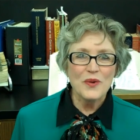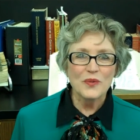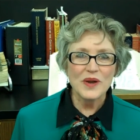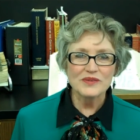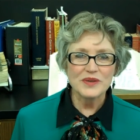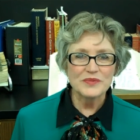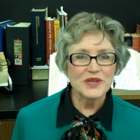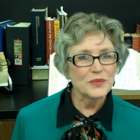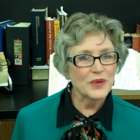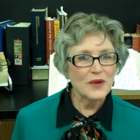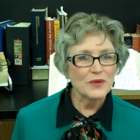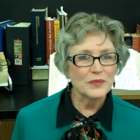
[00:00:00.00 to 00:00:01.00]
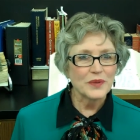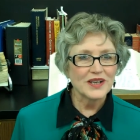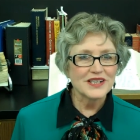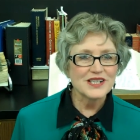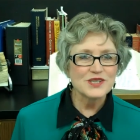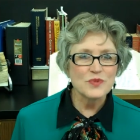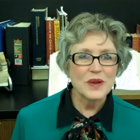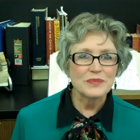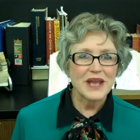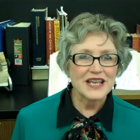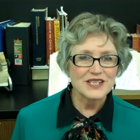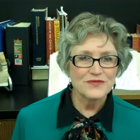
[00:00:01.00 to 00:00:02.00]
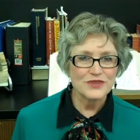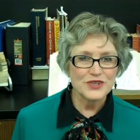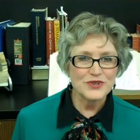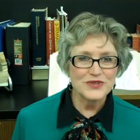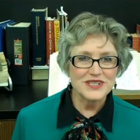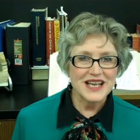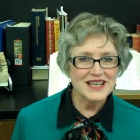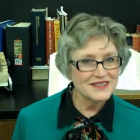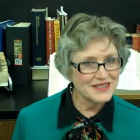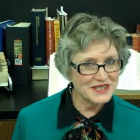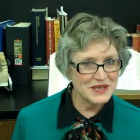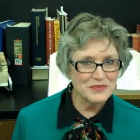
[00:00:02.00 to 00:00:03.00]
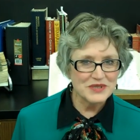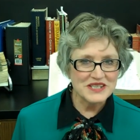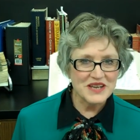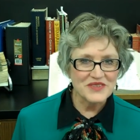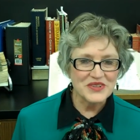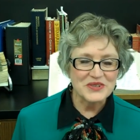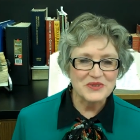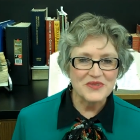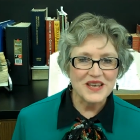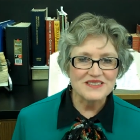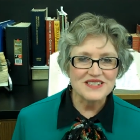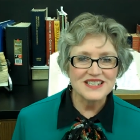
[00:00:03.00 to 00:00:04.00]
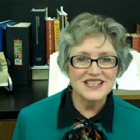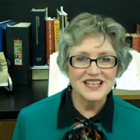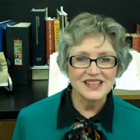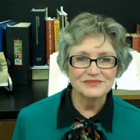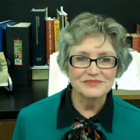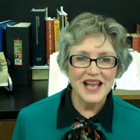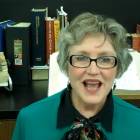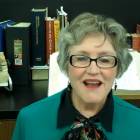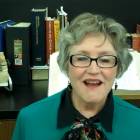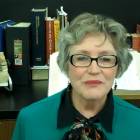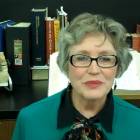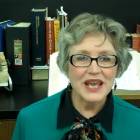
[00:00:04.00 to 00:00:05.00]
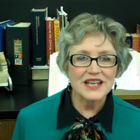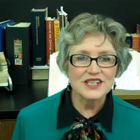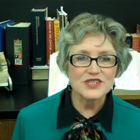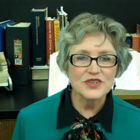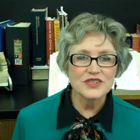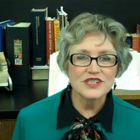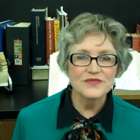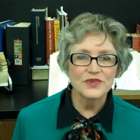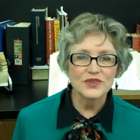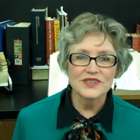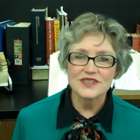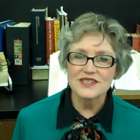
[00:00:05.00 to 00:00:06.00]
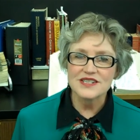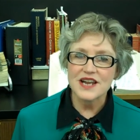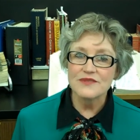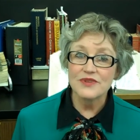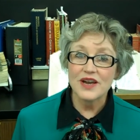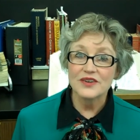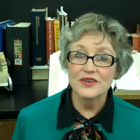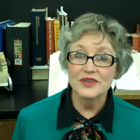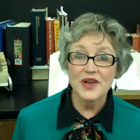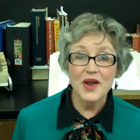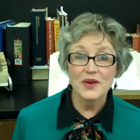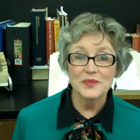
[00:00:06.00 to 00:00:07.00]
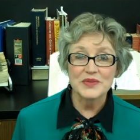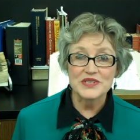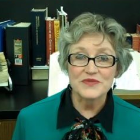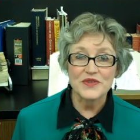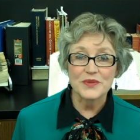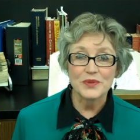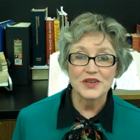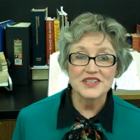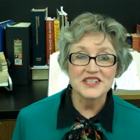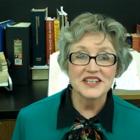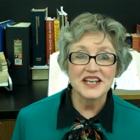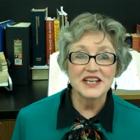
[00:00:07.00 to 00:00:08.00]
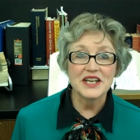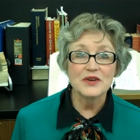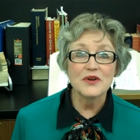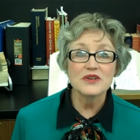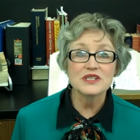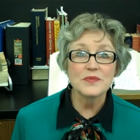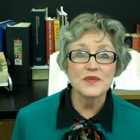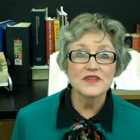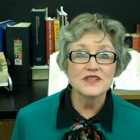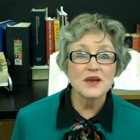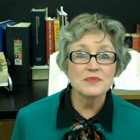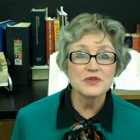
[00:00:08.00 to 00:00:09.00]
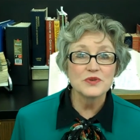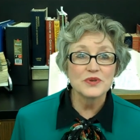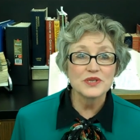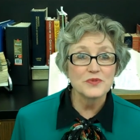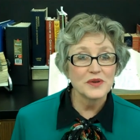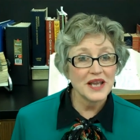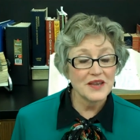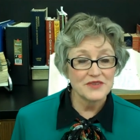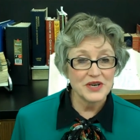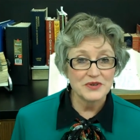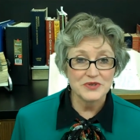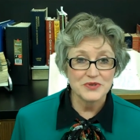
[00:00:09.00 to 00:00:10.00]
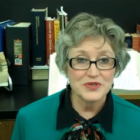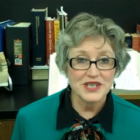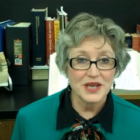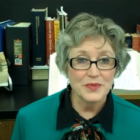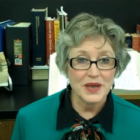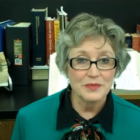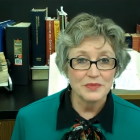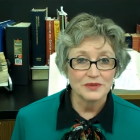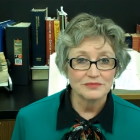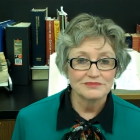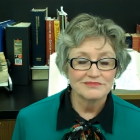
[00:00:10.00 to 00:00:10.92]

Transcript: Welcome to the Brownwood Bulletin's webcast for Tuesday, December 7th, 2010. I'm Candace Cooksey Fulton, staff writer and columnist for the Bulletin, and here are some of the top stories we'll have in our Tuesday paper.